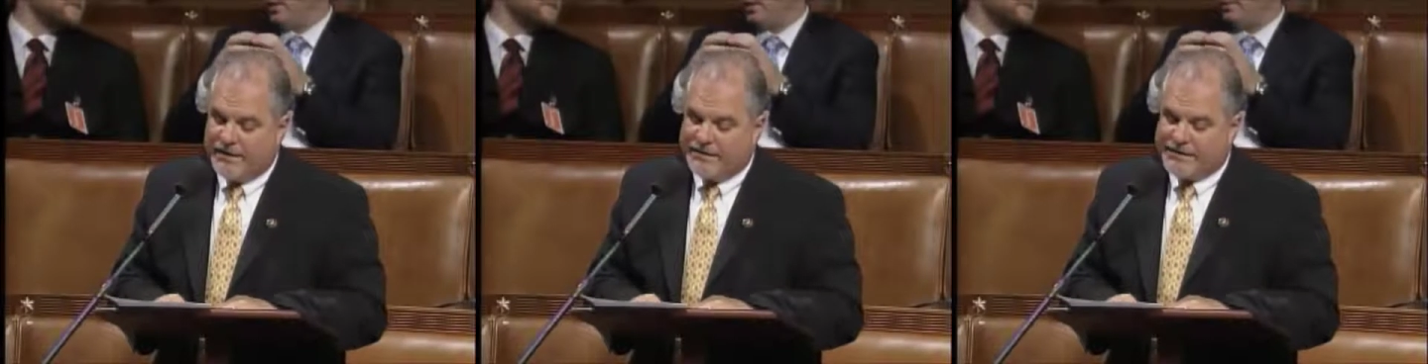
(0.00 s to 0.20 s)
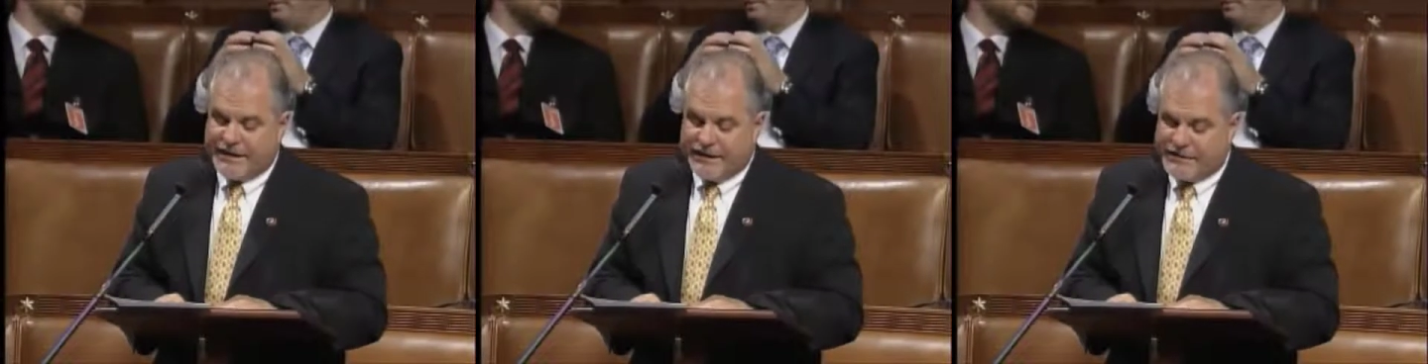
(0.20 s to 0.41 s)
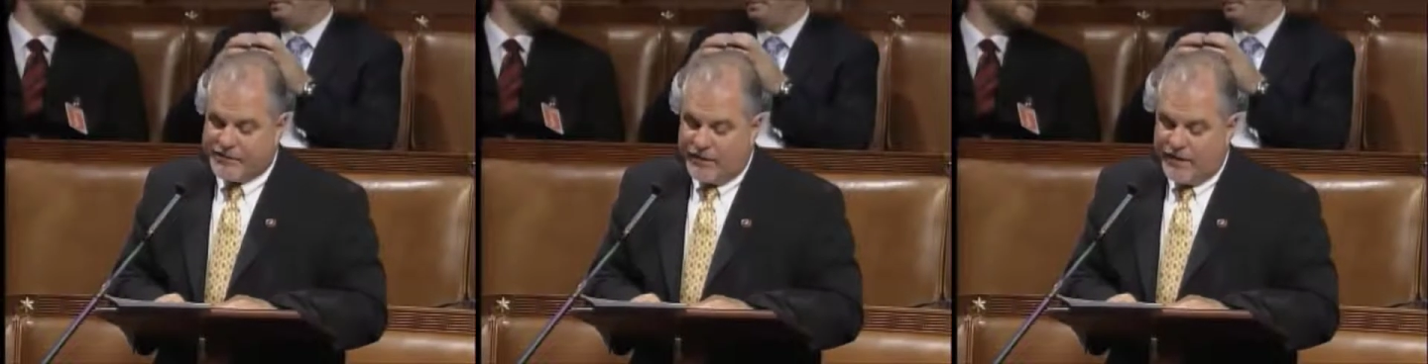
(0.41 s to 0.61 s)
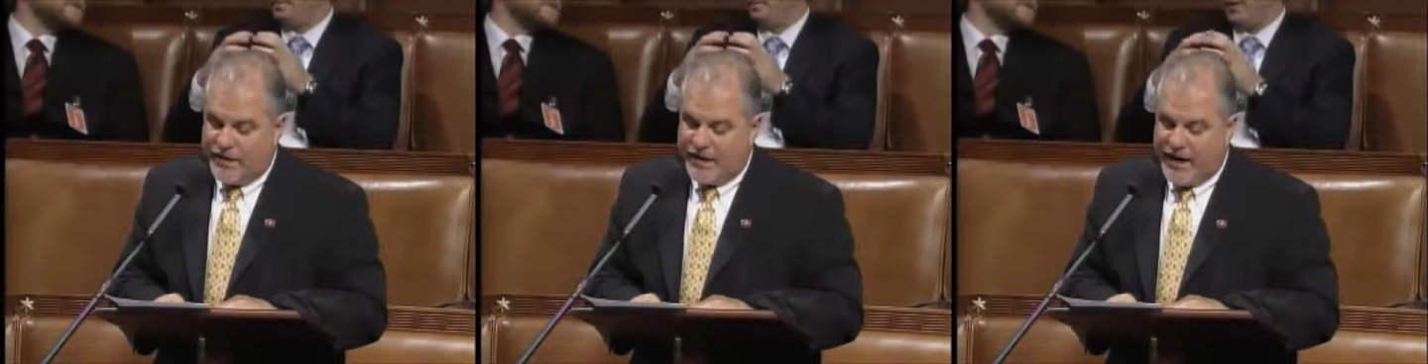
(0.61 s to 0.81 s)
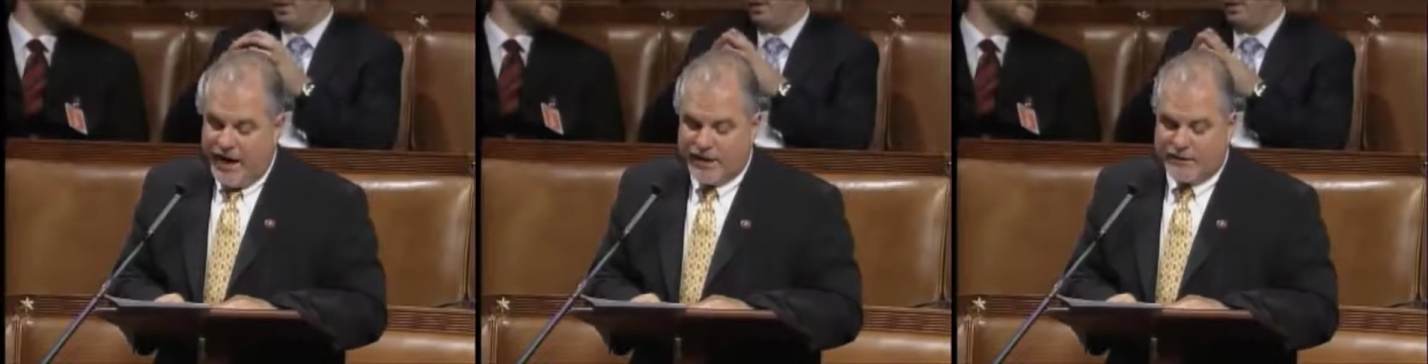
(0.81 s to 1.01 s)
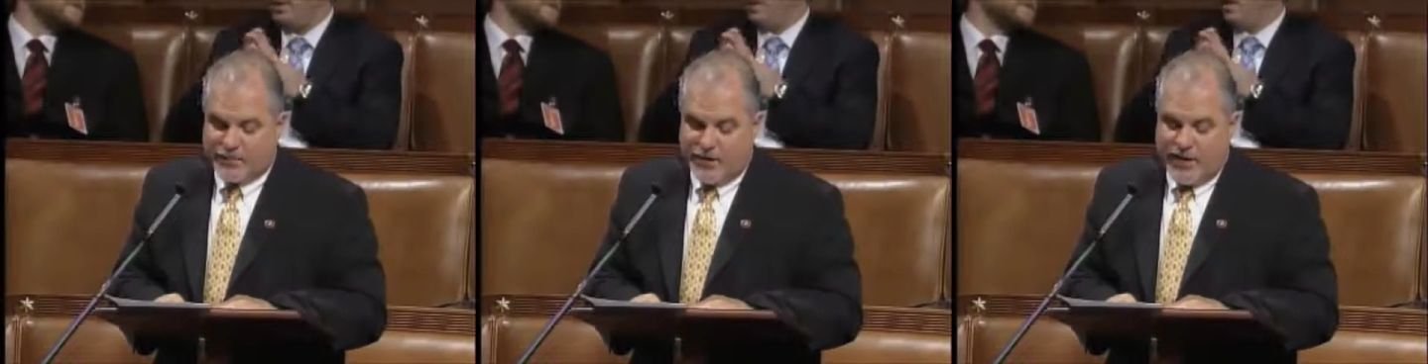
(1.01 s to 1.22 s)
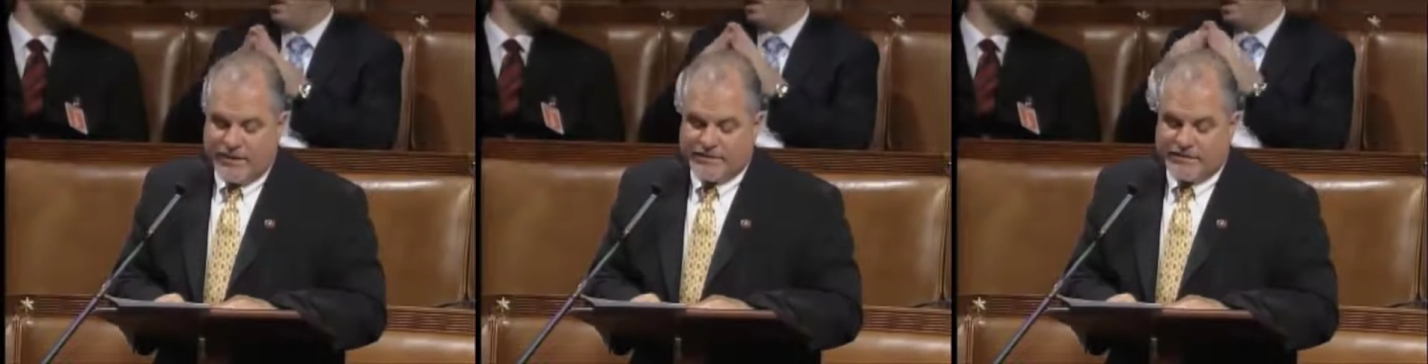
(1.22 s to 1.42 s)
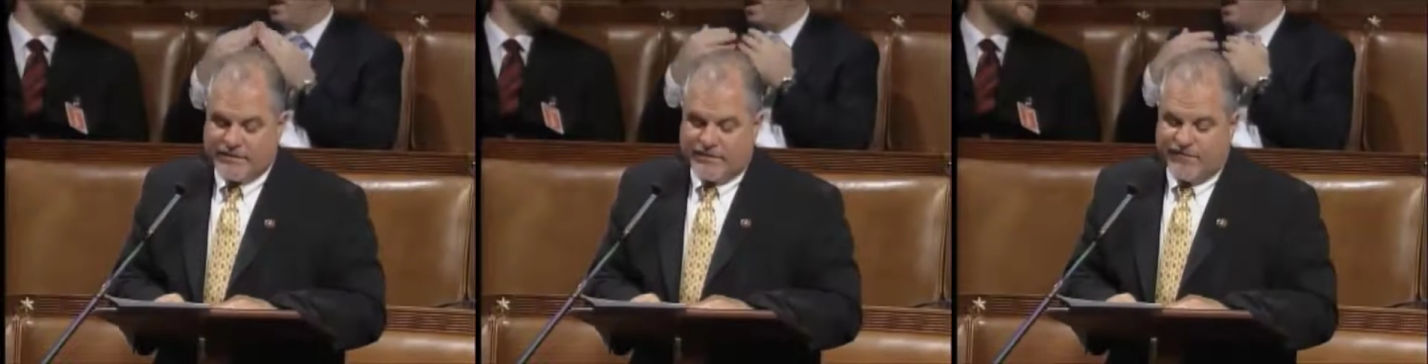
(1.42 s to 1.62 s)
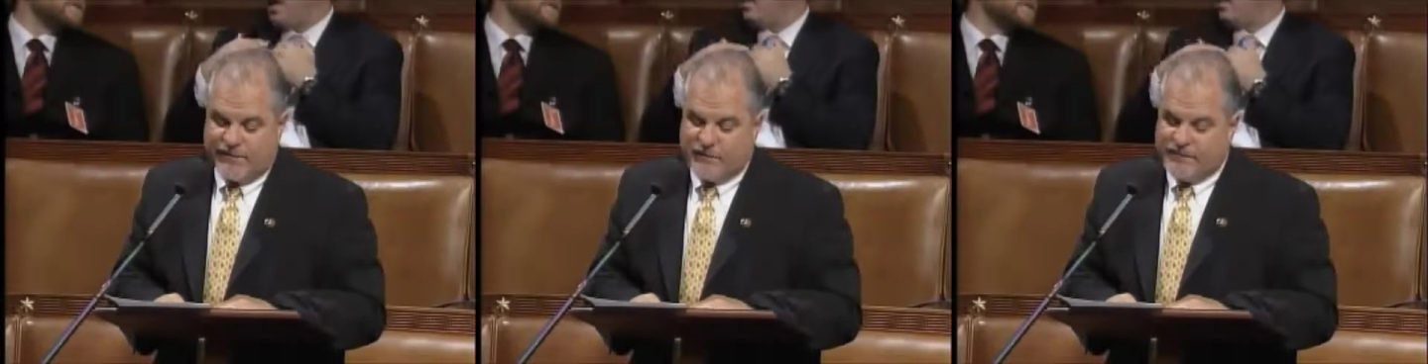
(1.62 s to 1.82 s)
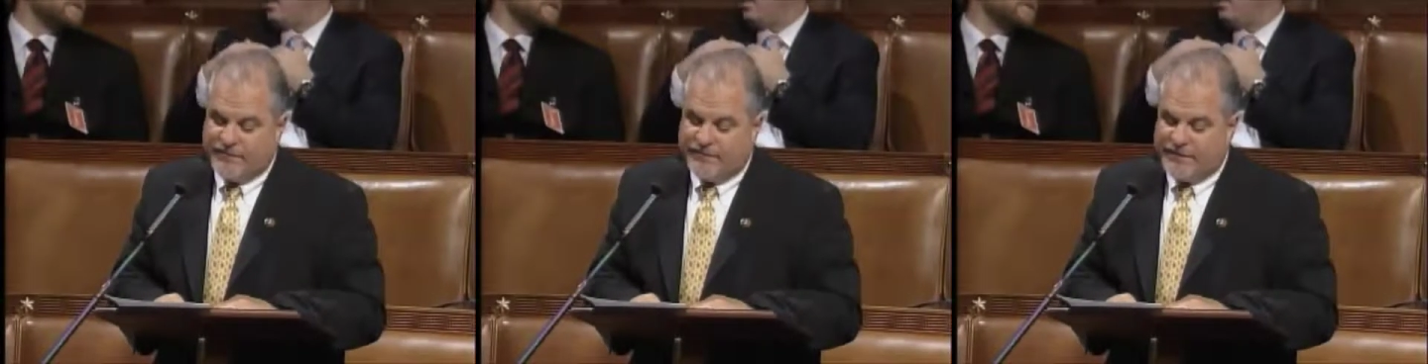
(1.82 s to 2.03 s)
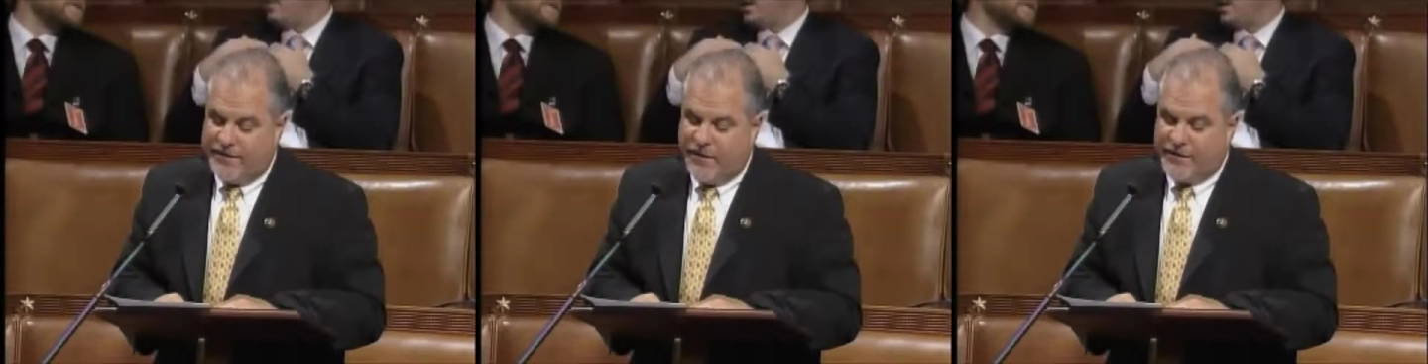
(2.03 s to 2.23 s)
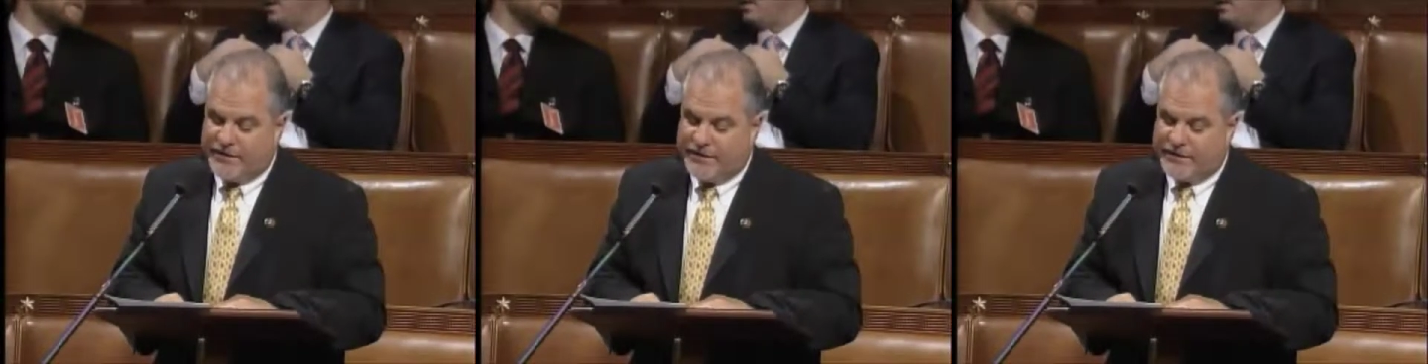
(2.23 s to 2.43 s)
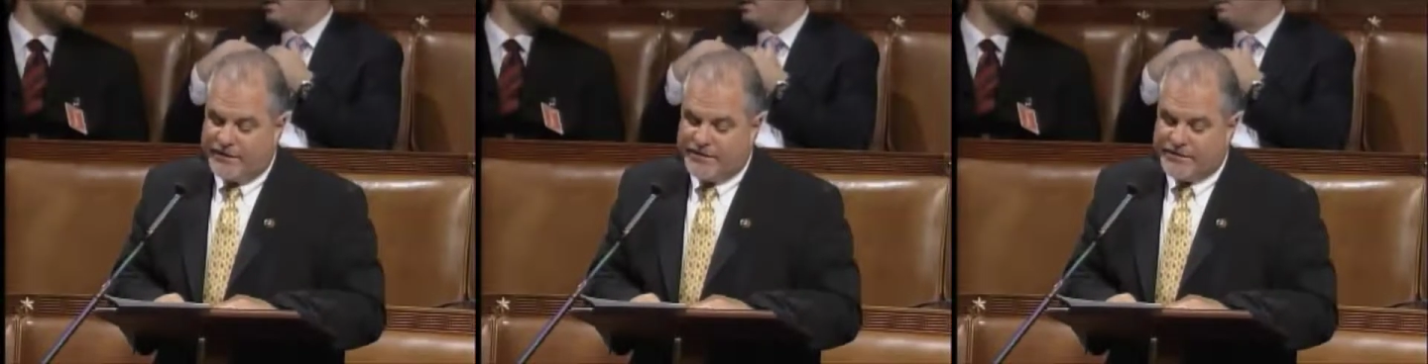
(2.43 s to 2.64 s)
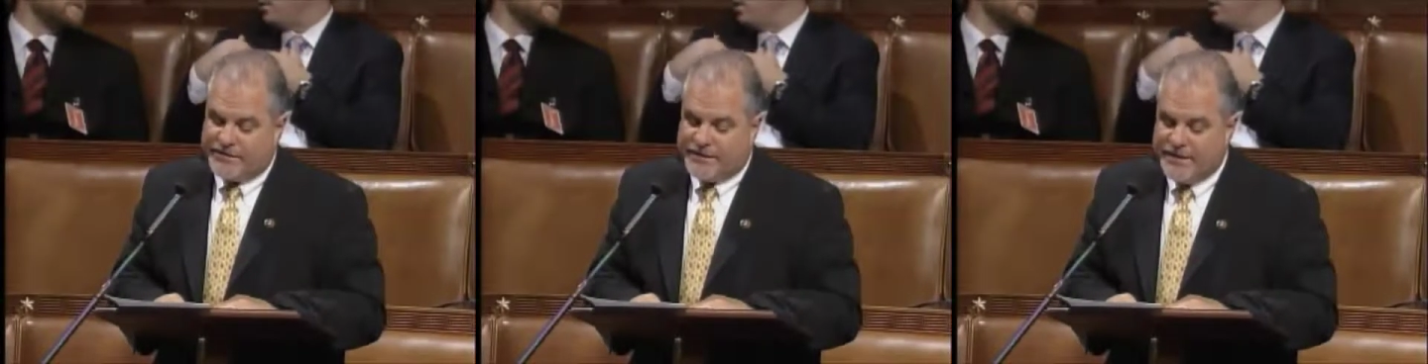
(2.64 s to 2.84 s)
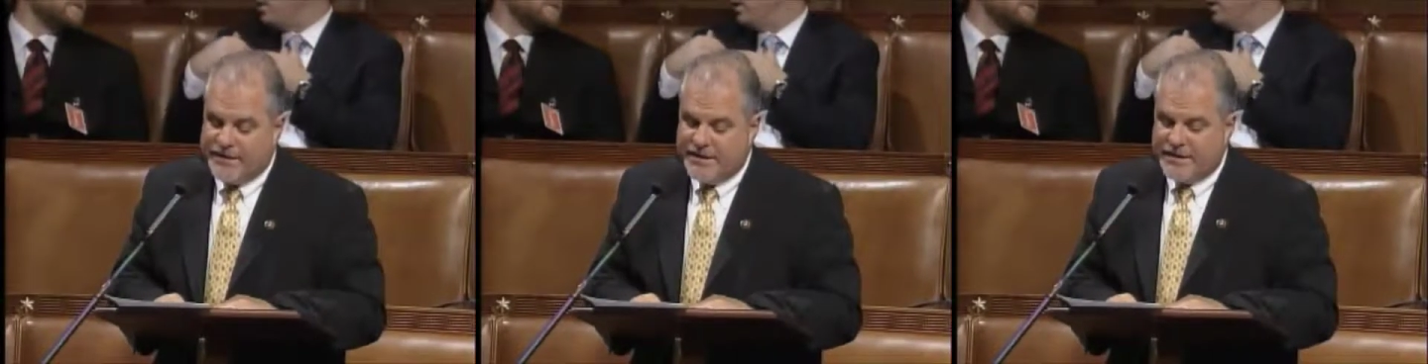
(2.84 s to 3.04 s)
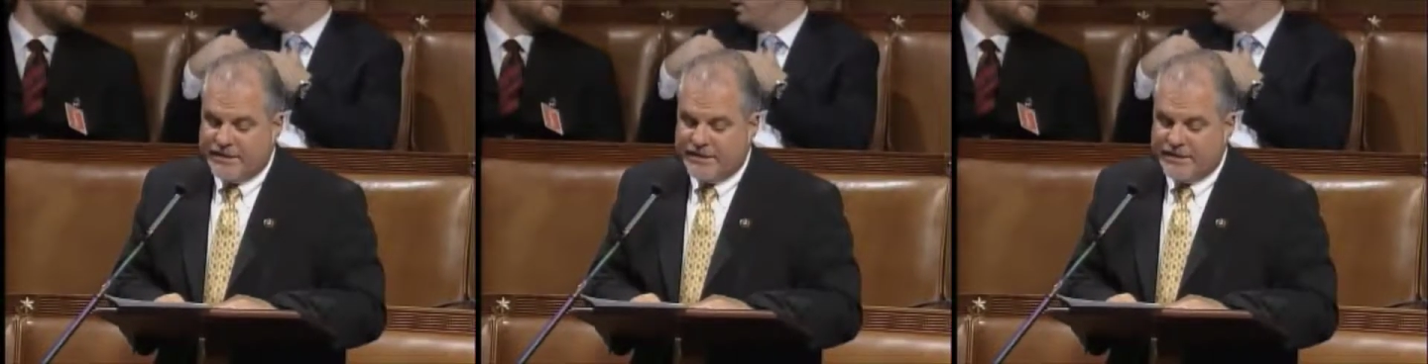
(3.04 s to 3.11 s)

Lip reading: say soaring gas prices are forcing volunteers